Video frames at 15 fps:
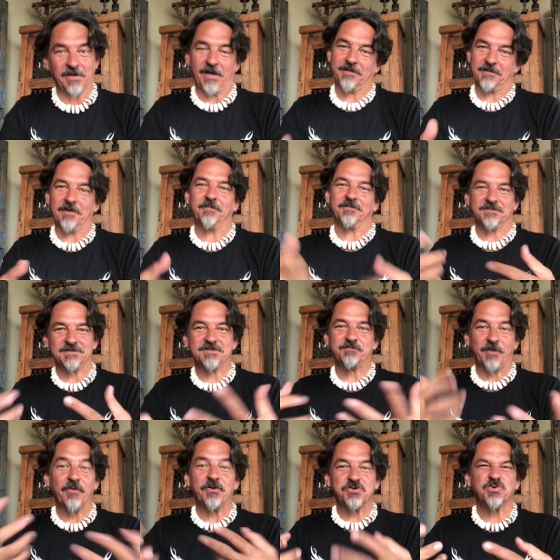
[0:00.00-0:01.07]
like the
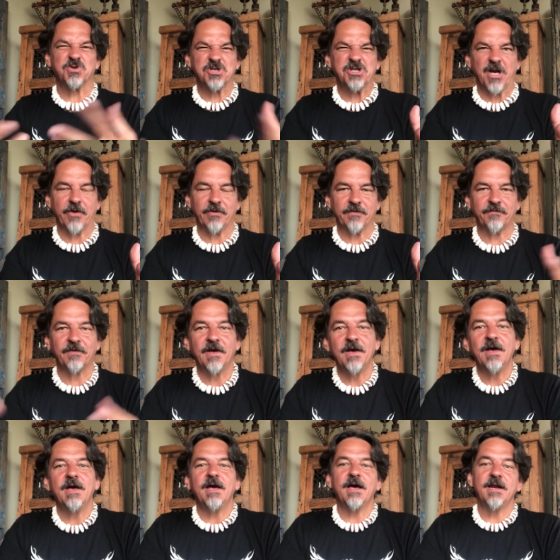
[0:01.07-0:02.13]
spiritual sheriff.
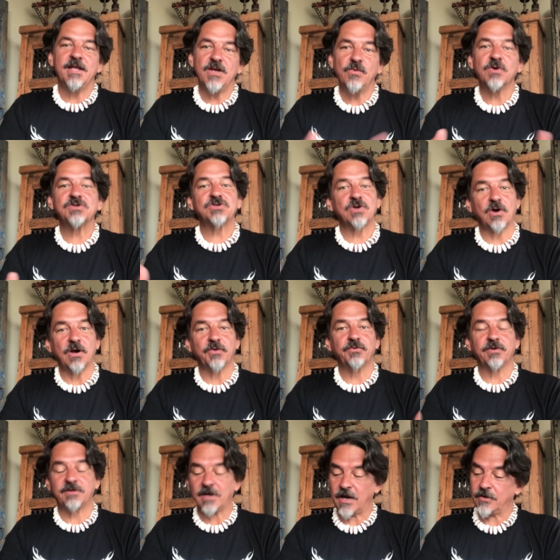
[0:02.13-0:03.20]
And he was called to
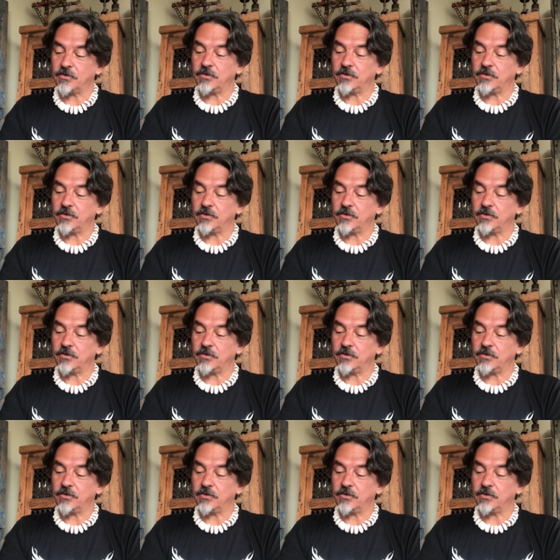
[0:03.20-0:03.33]
a town